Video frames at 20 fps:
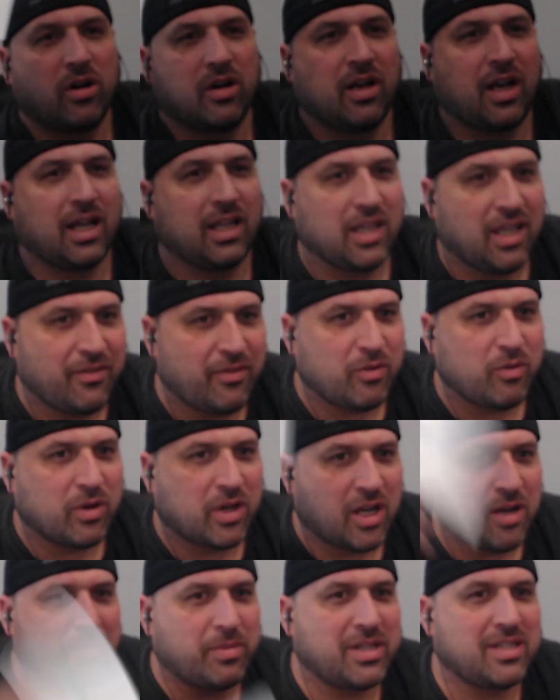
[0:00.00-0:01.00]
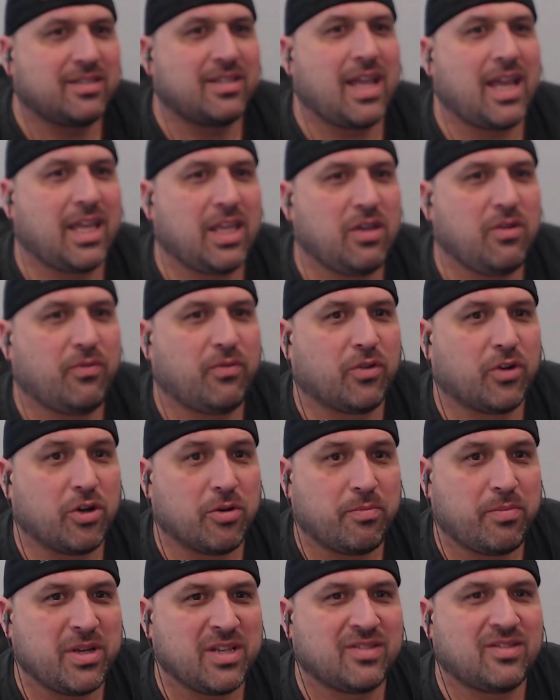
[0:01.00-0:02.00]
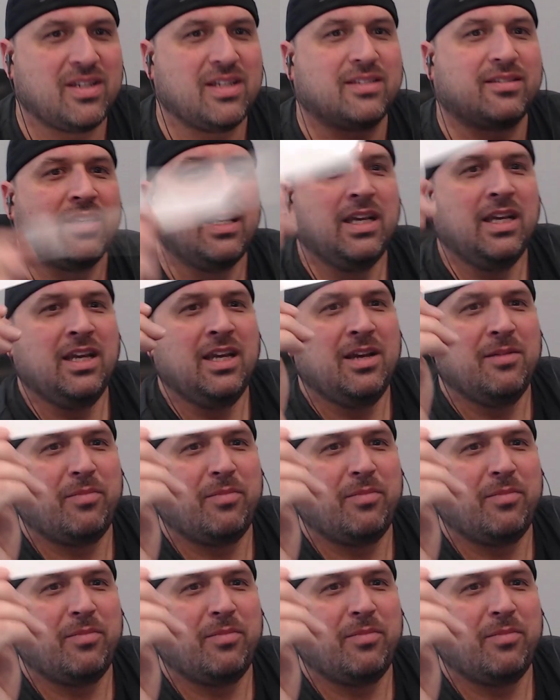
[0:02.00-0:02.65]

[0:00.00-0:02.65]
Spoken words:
I love it when companies thank you for your business, but